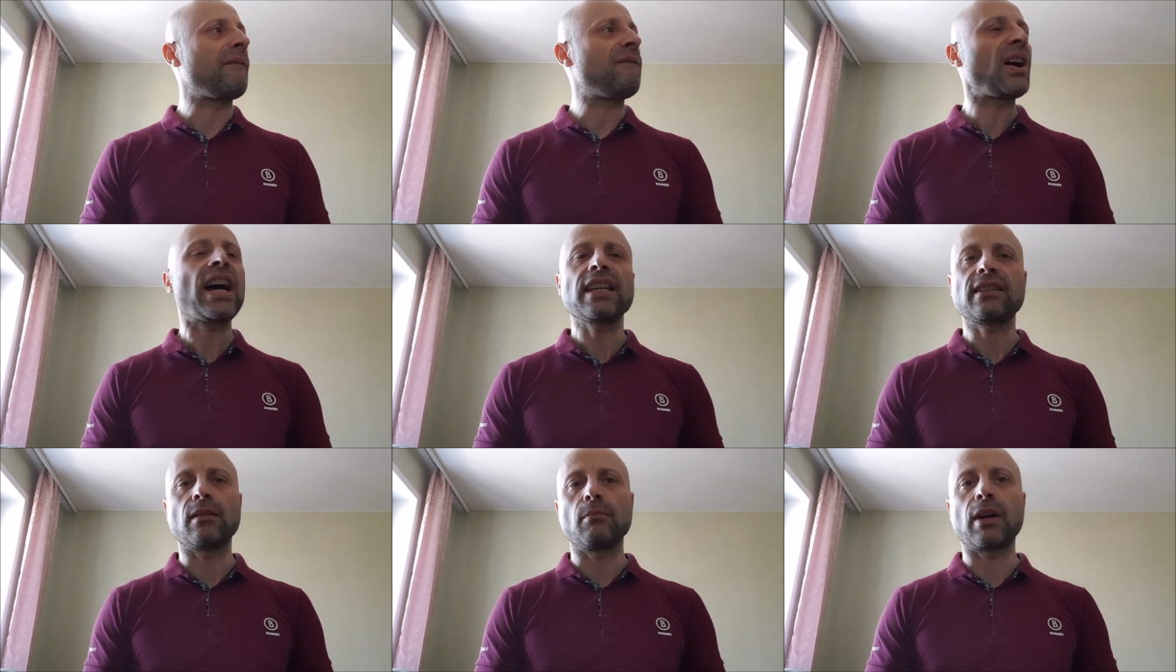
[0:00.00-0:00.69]

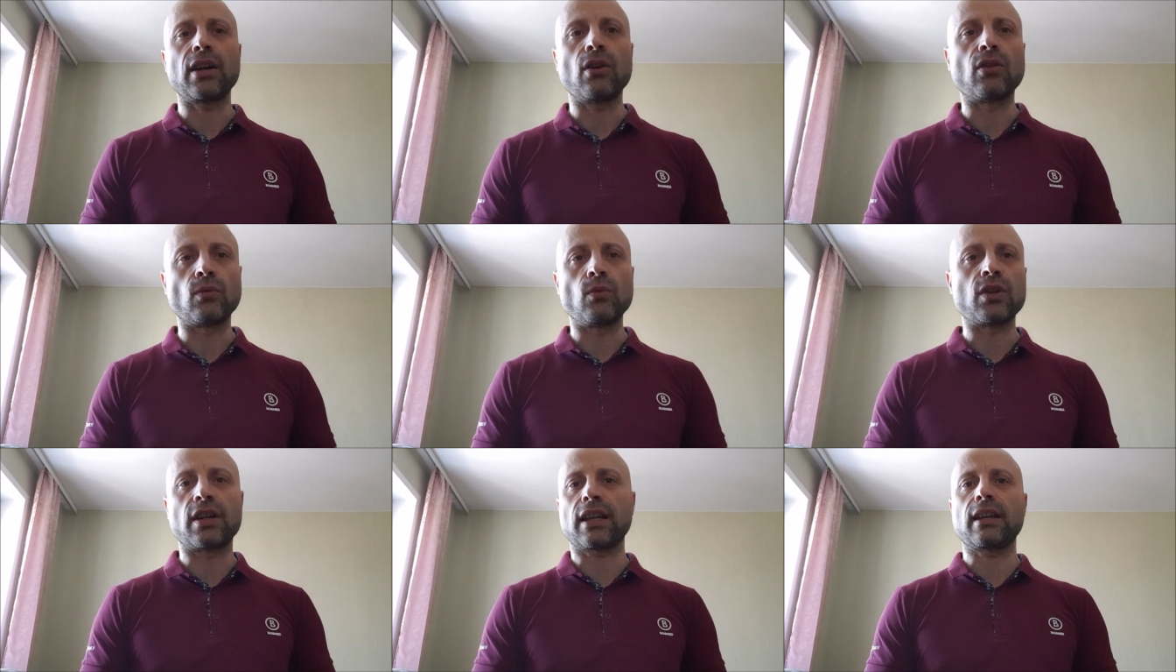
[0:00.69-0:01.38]
fighting my own
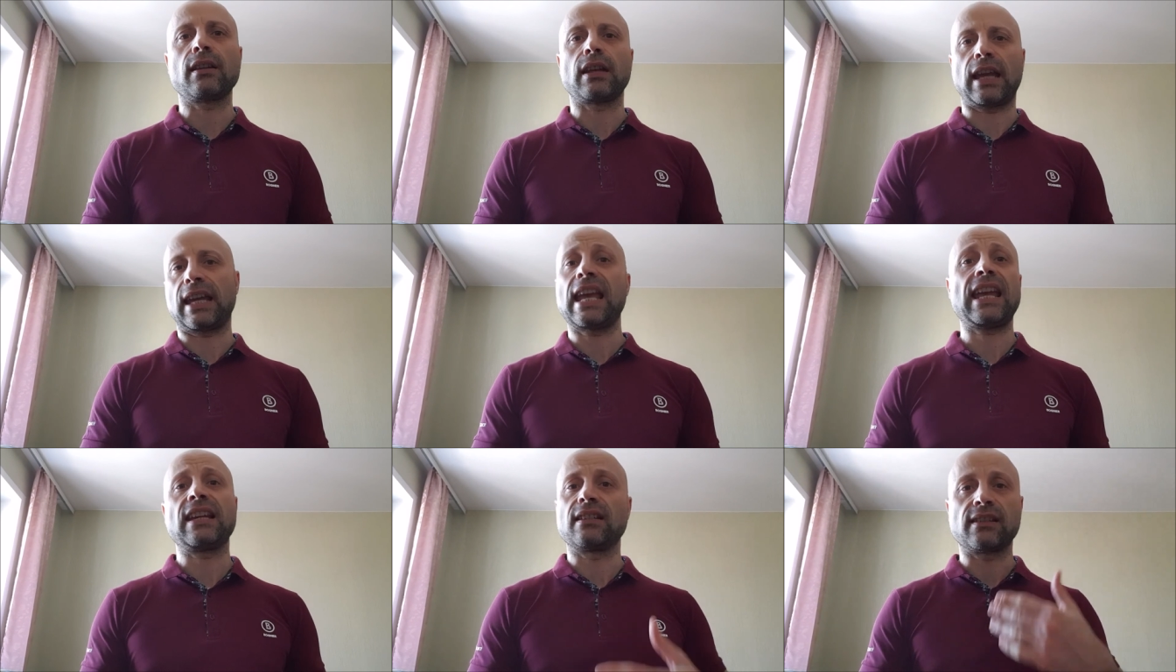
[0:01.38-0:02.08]
work
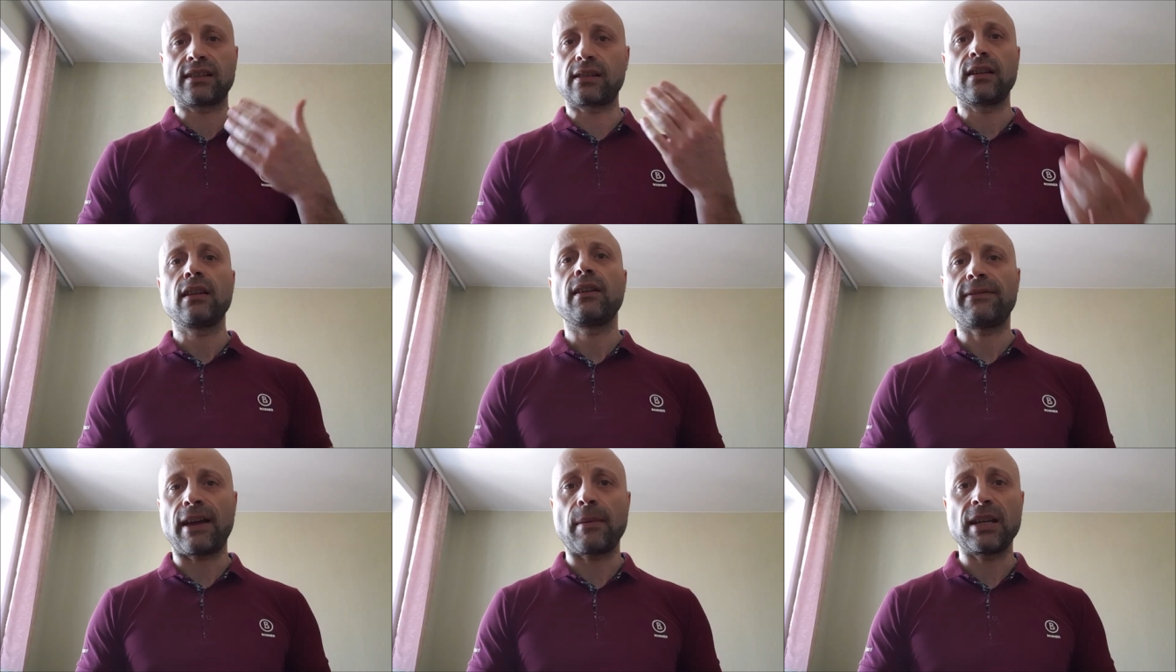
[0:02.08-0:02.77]
against
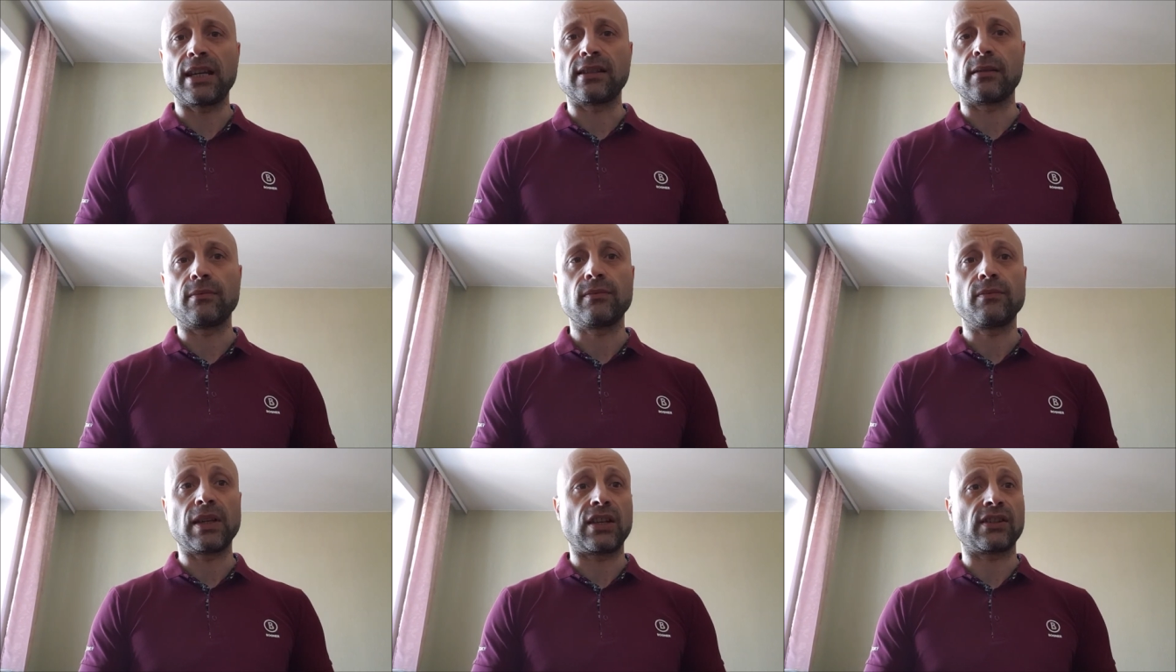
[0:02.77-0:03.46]
feminism
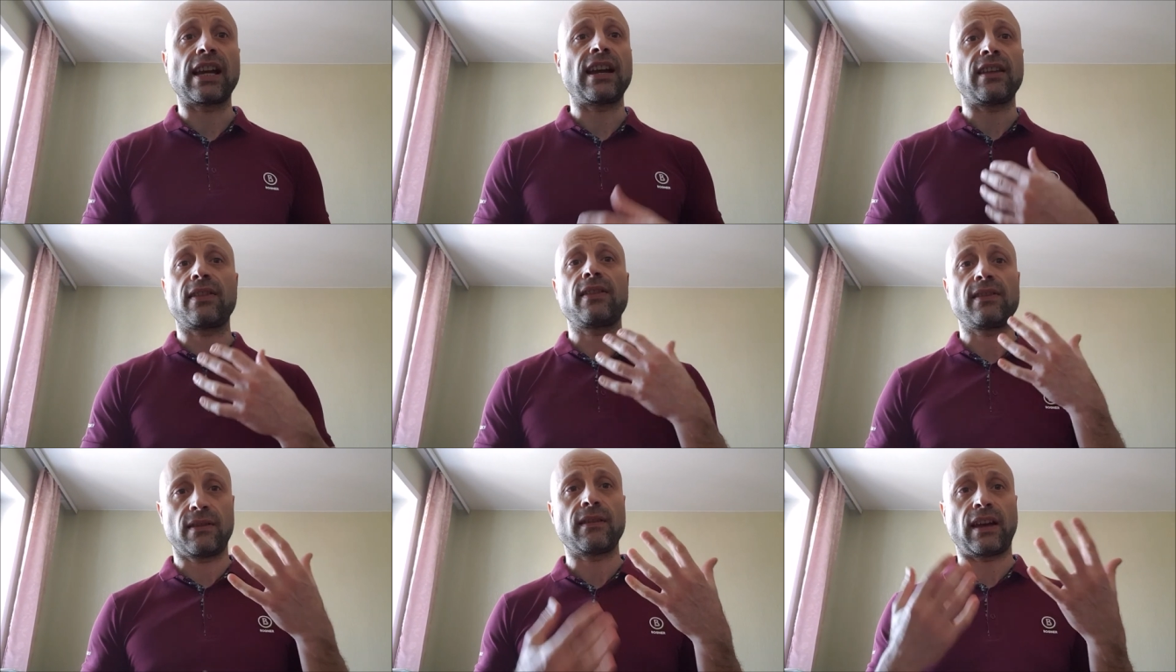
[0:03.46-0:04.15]
because I
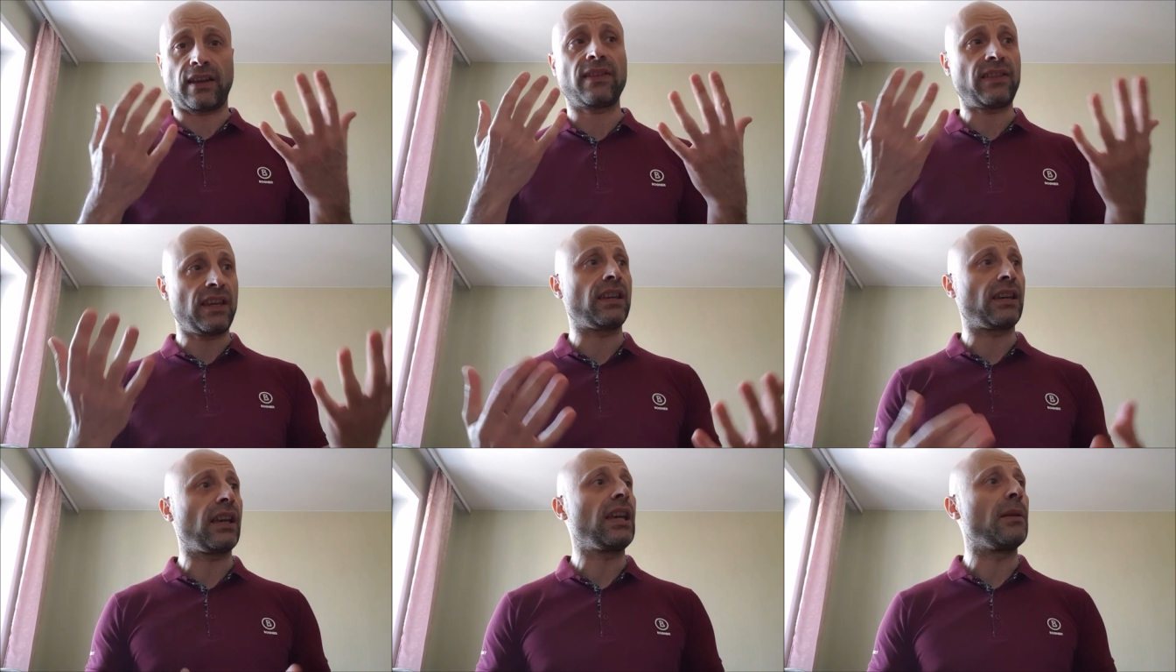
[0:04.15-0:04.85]
think
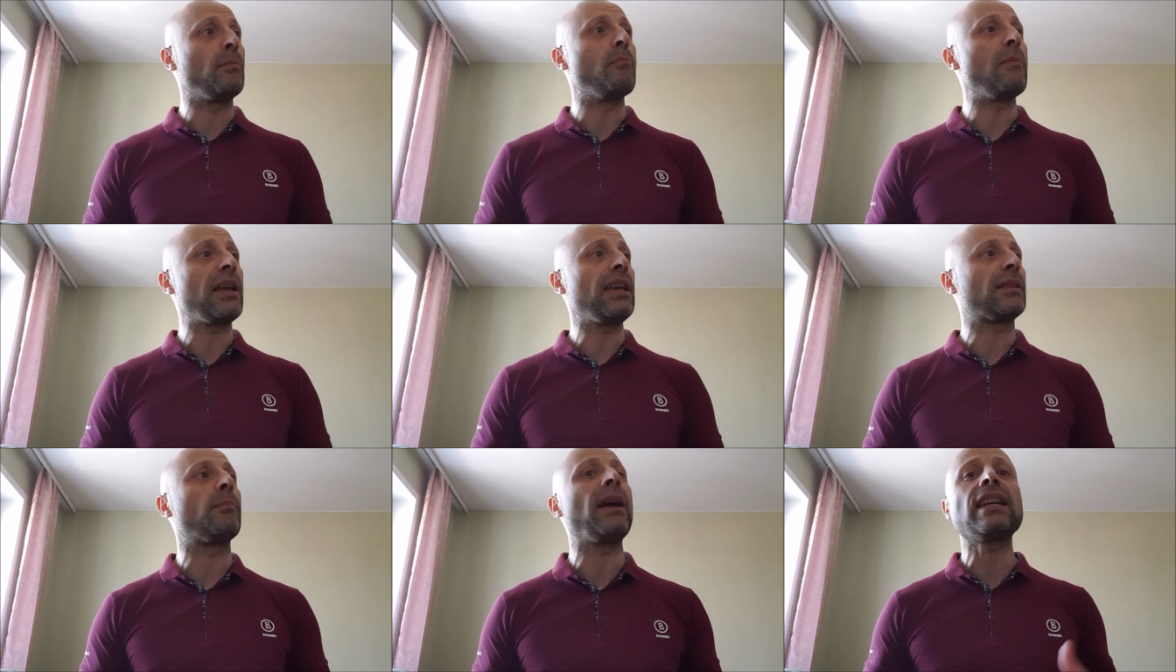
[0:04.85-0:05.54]

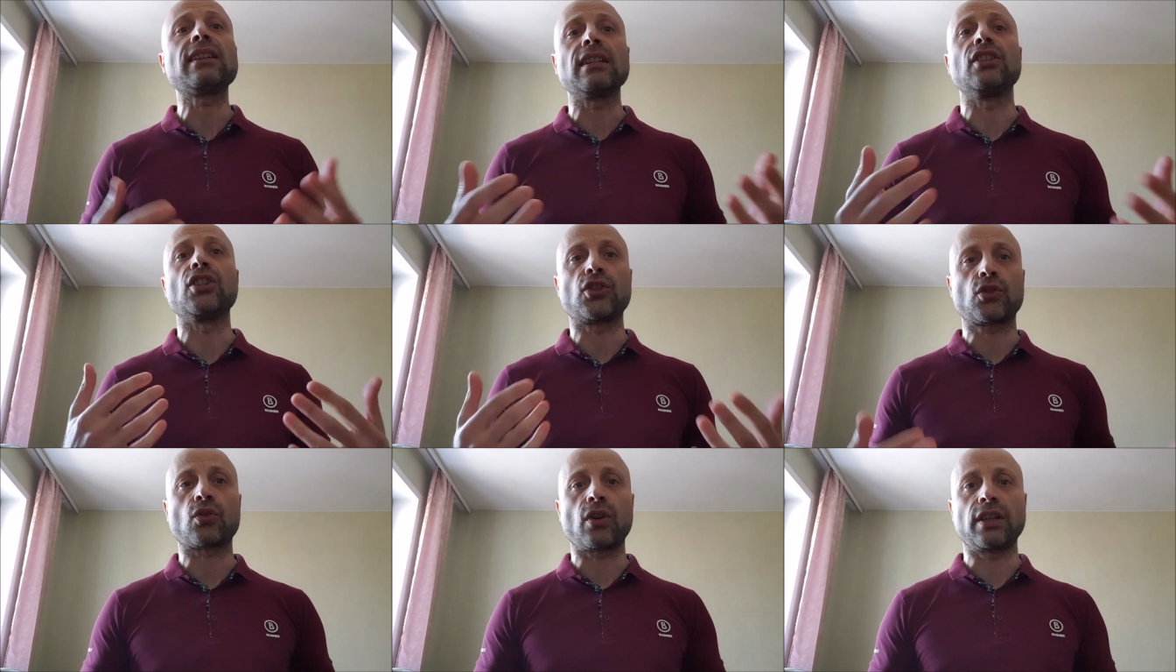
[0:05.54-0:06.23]
it mainly
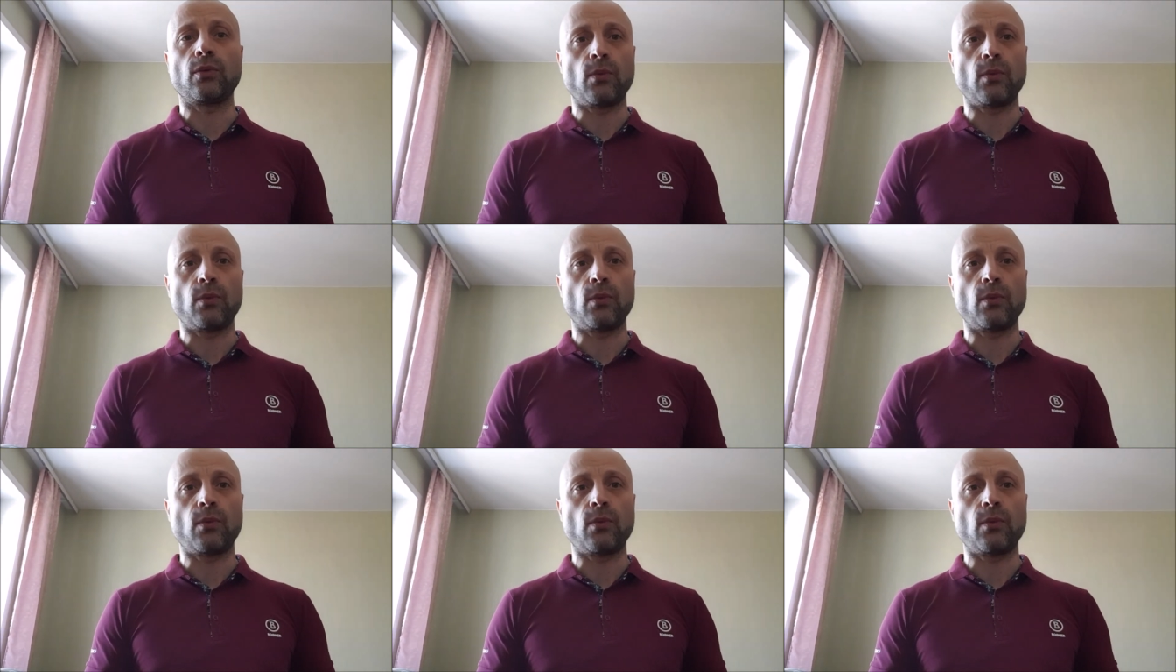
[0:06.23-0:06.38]
destroyed the